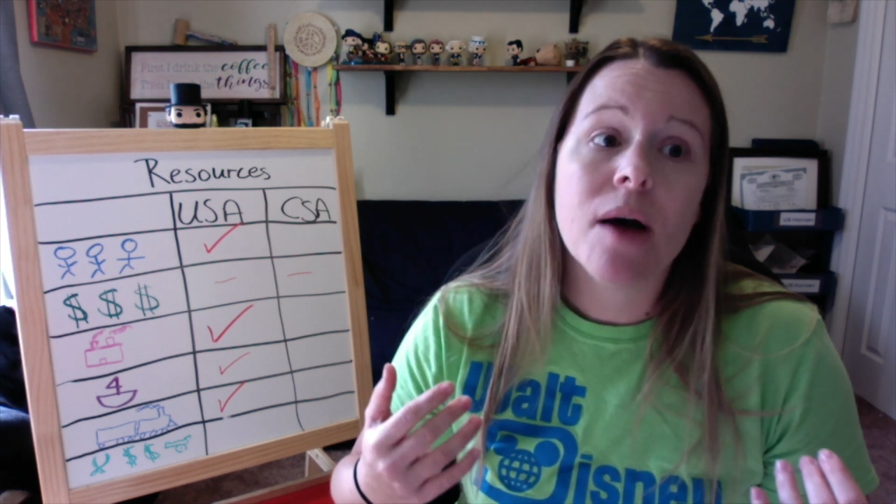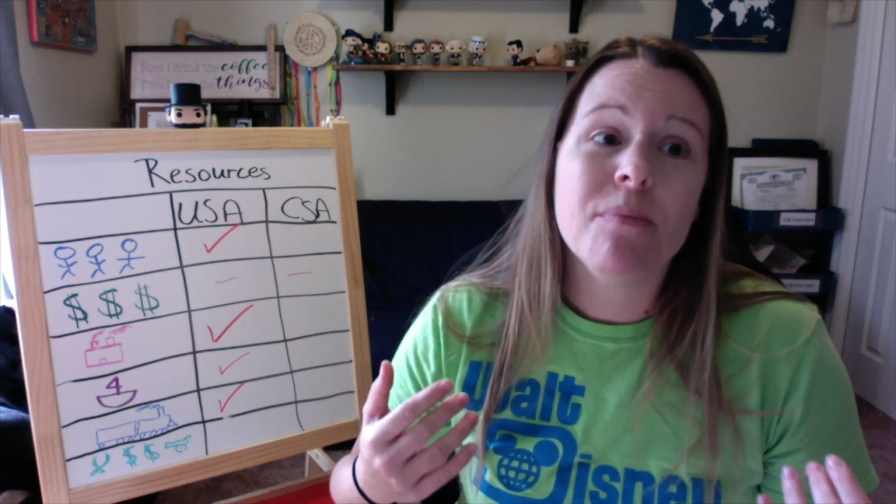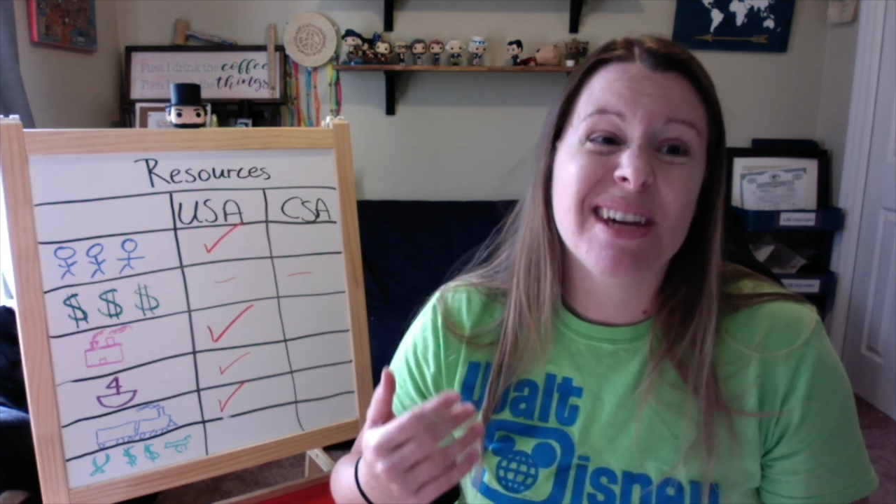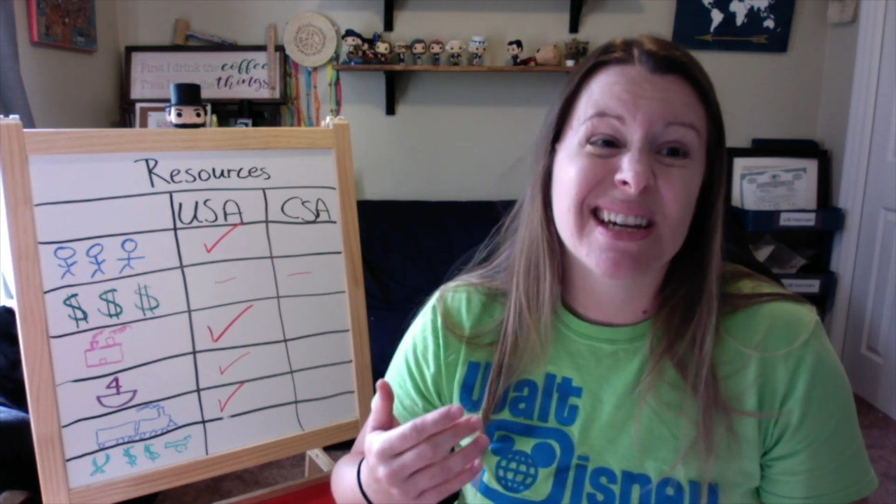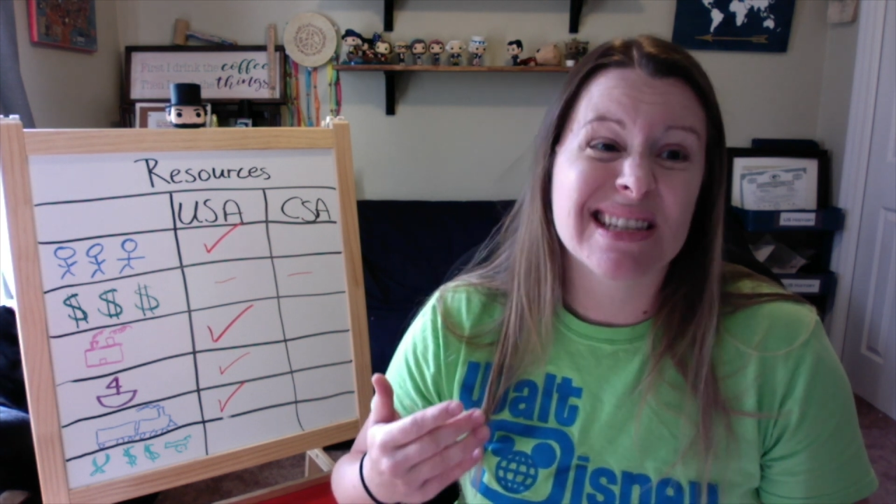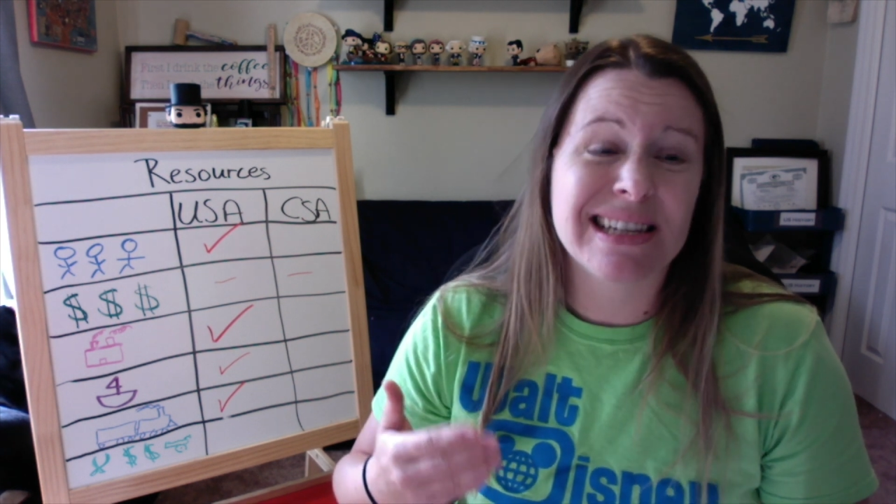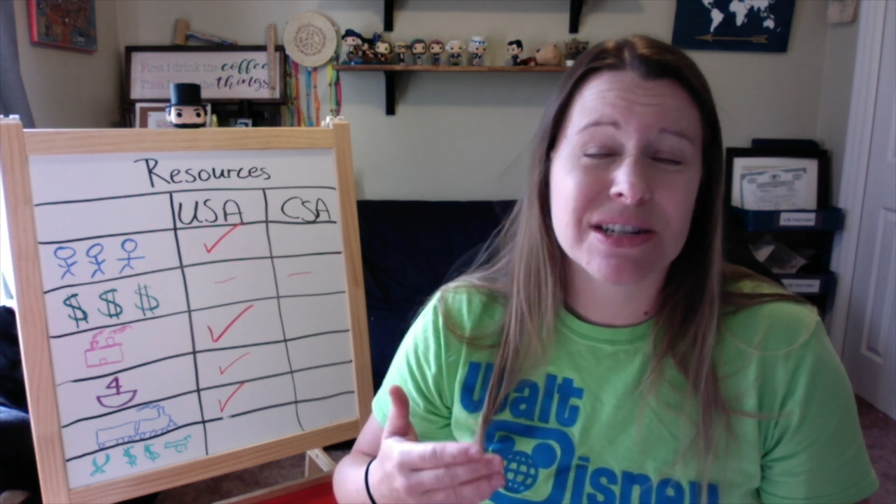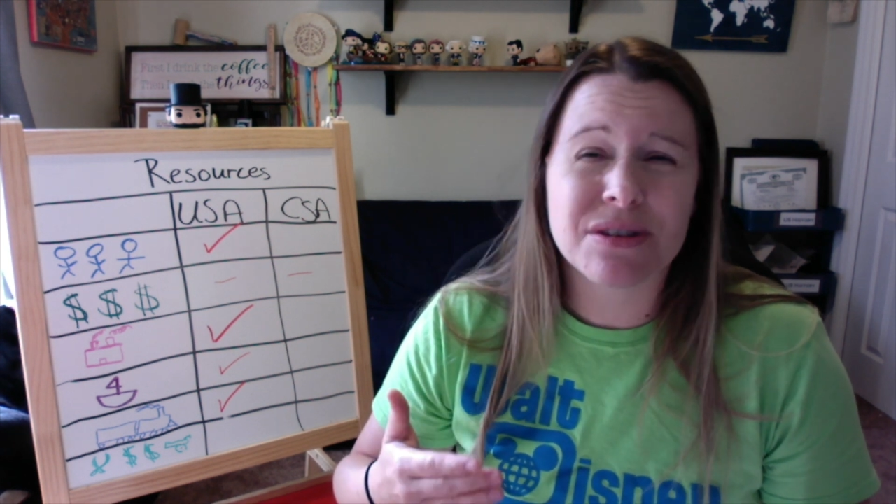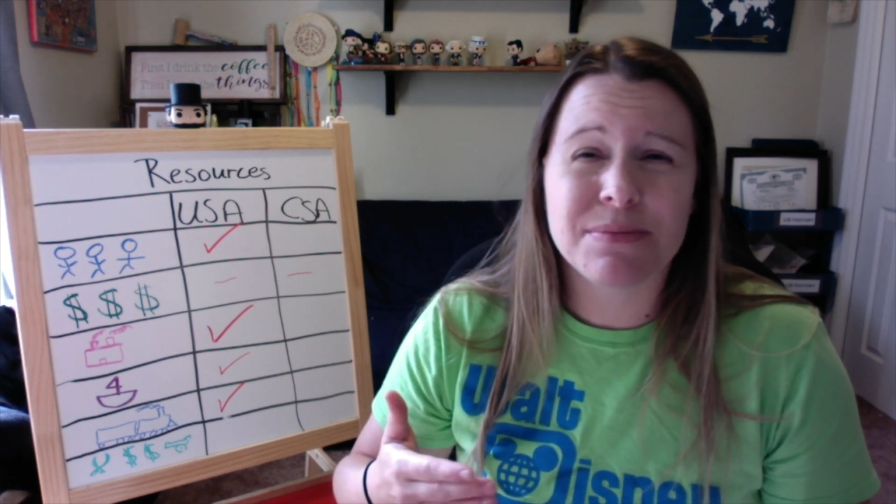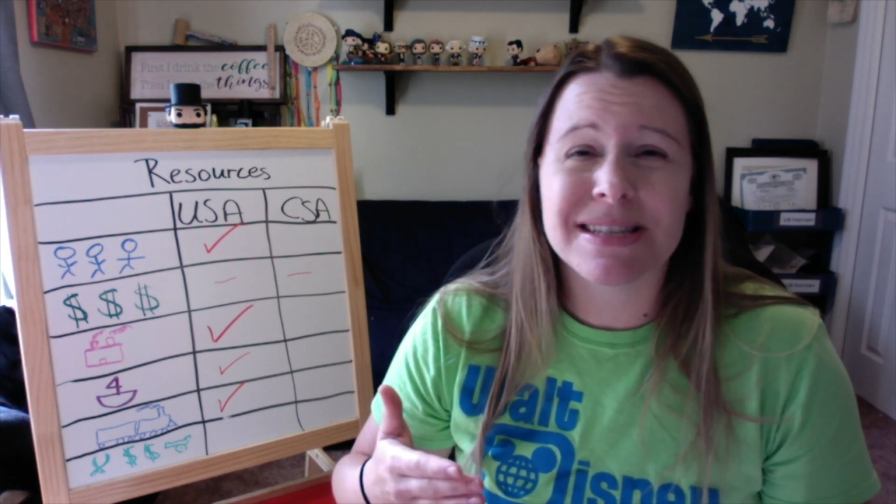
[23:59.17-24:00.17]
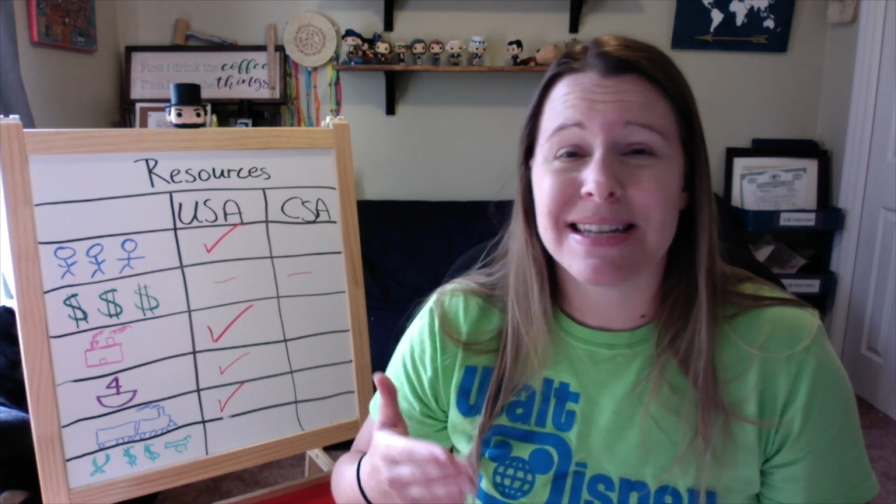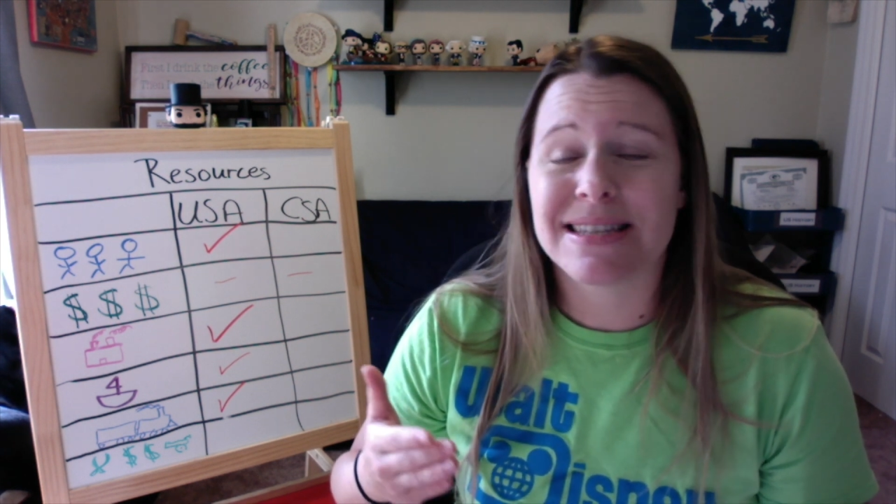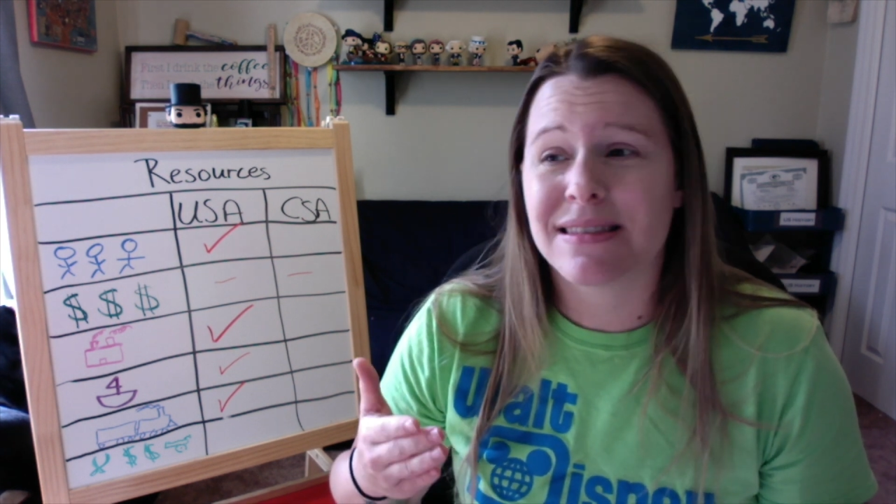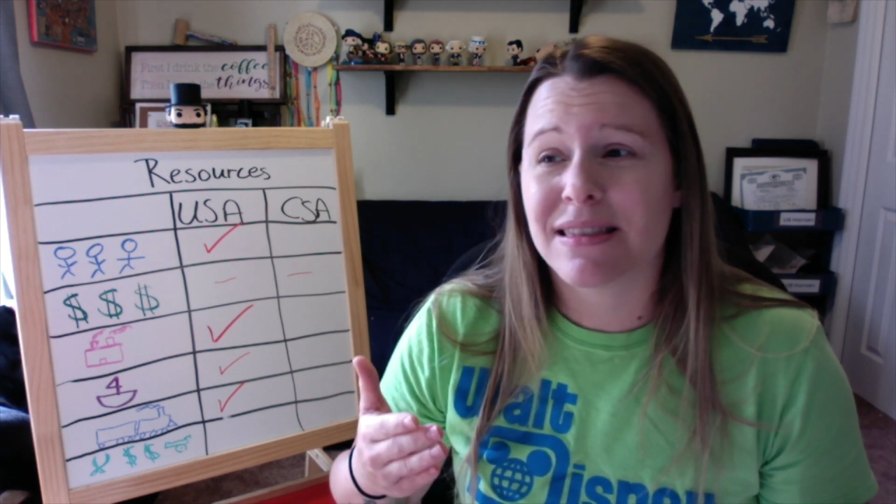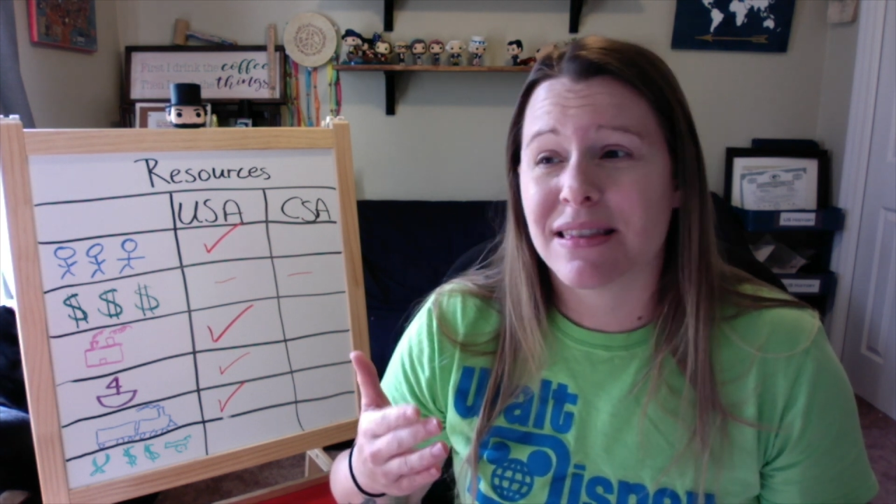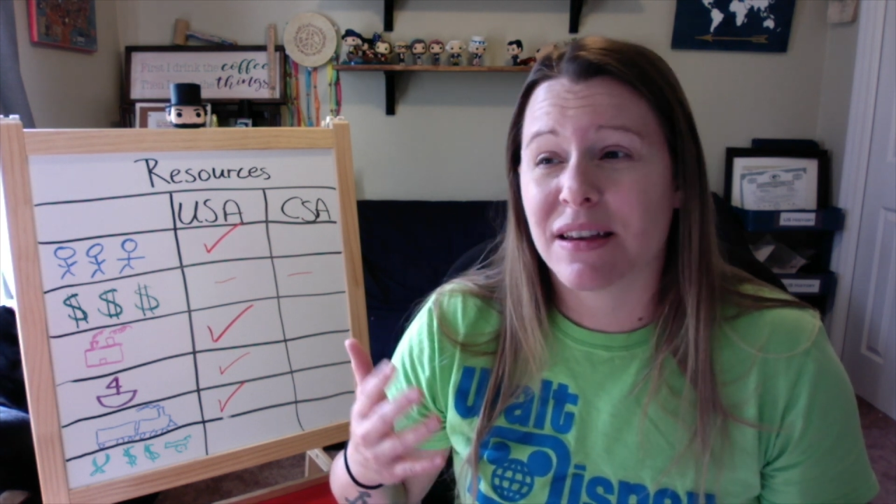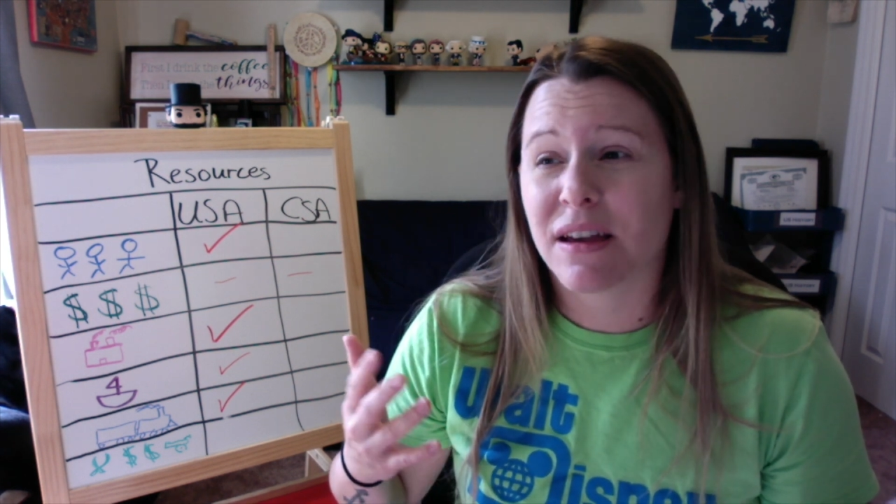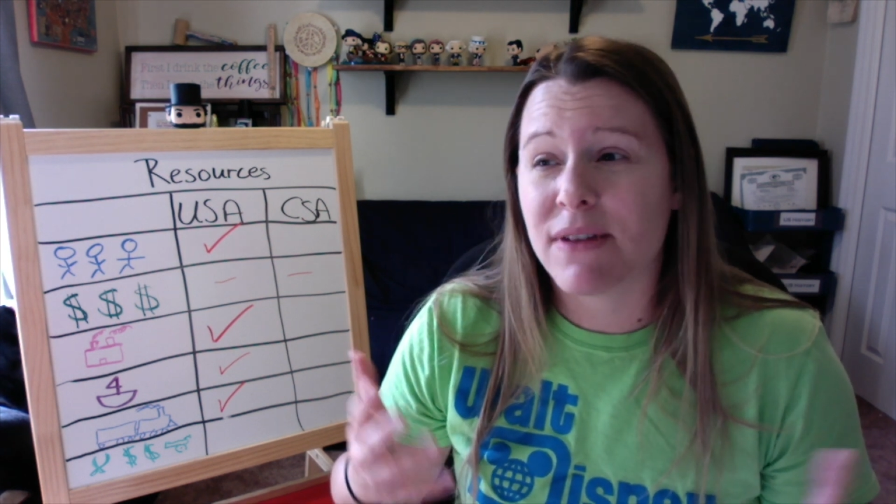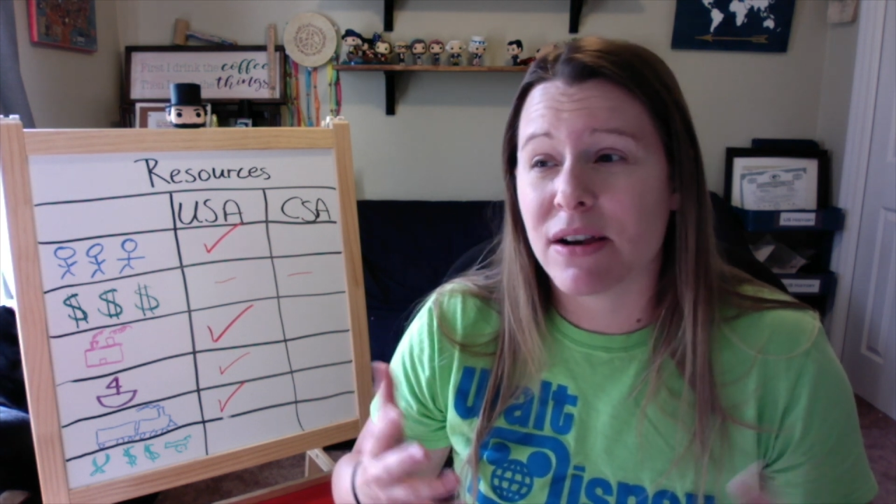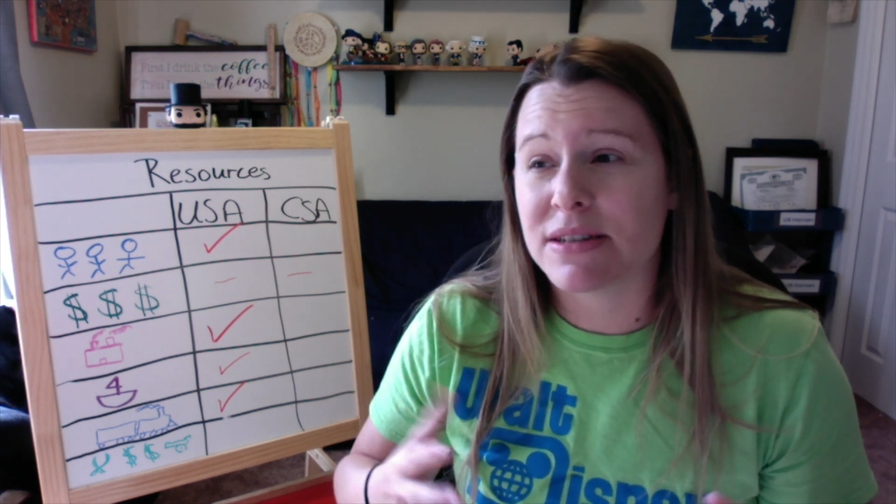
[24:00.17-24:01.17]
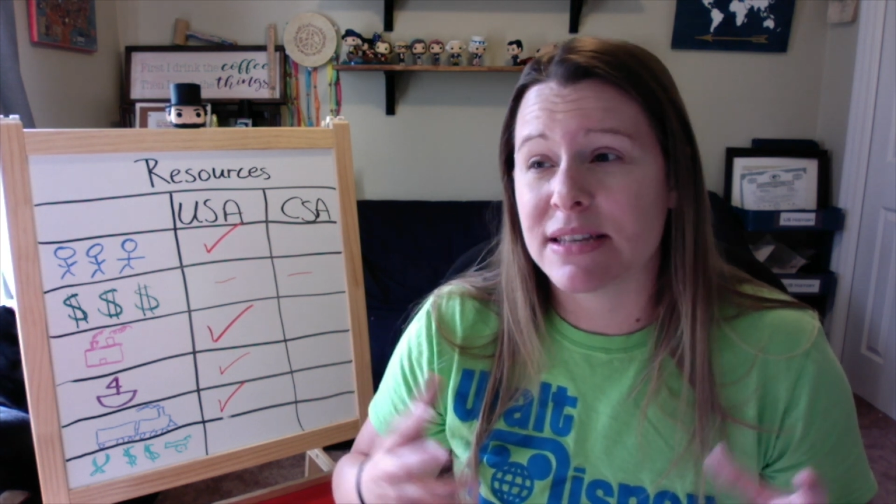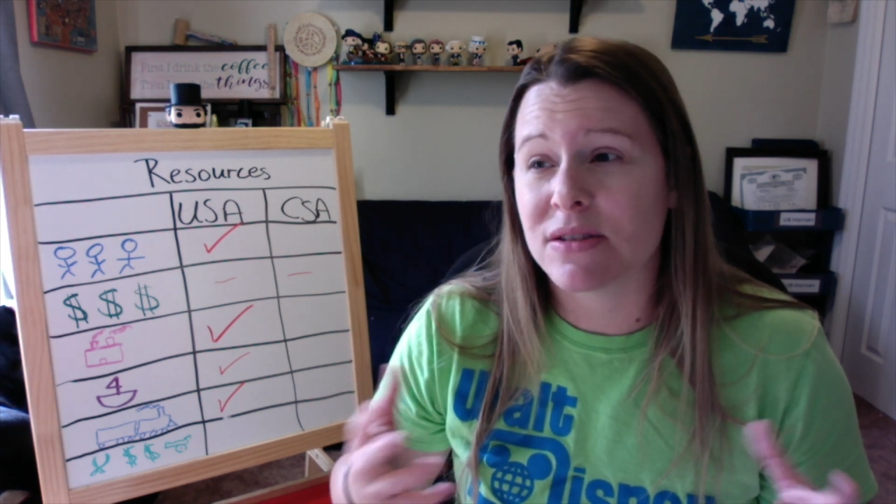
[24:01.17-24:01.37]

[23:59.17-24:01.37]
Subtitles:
because additionally, besides the Confederacy as a